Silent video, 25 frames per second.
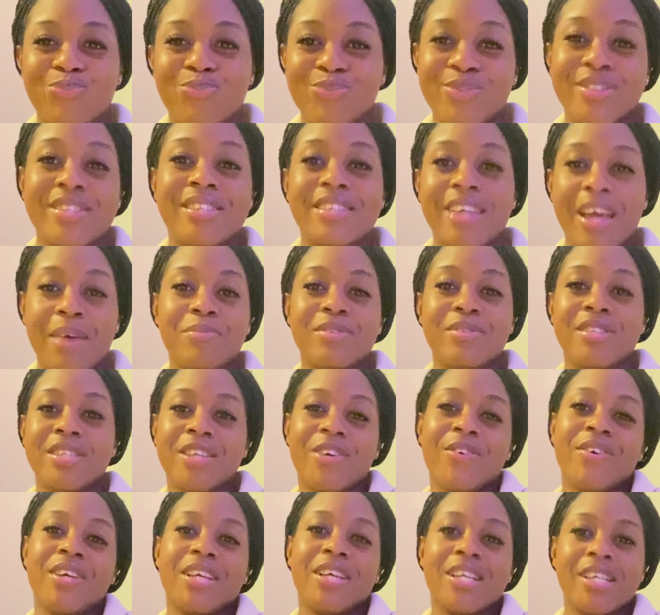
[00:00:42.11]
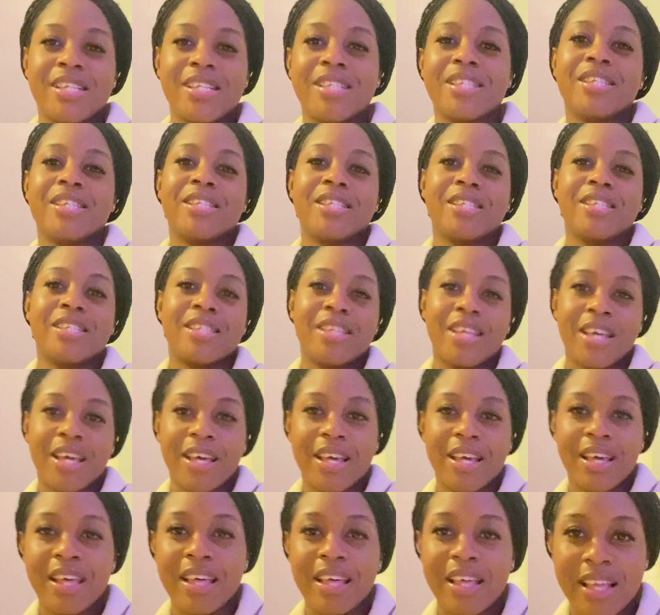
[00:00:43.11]
Today I'm serious.
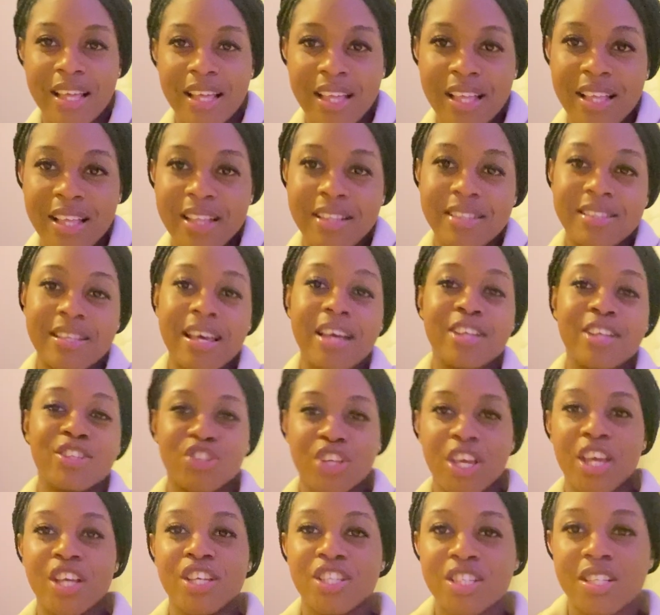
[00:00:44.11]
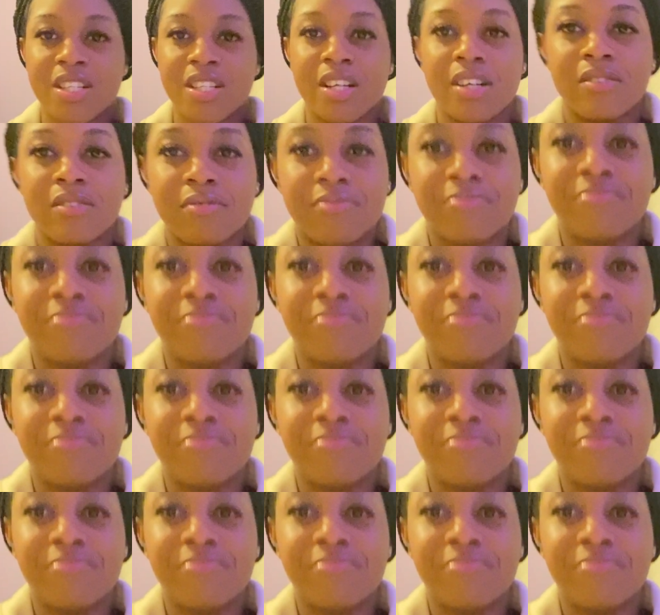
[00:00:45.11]
It's educational.